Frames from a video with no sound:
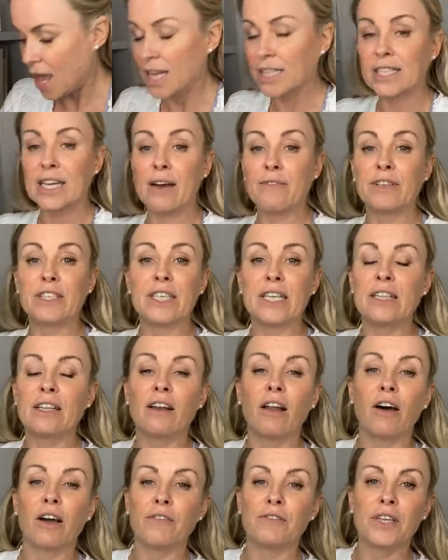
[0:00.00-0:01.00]
has never seen
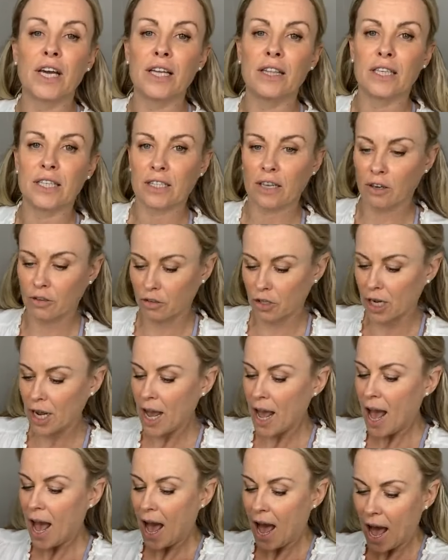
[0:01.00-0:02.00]
the light of day in this
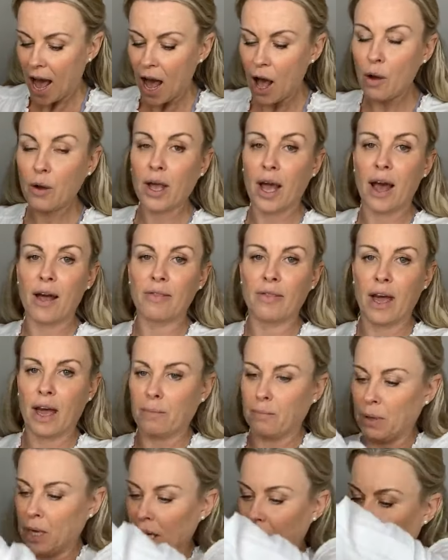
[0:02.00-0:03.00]
country. How can that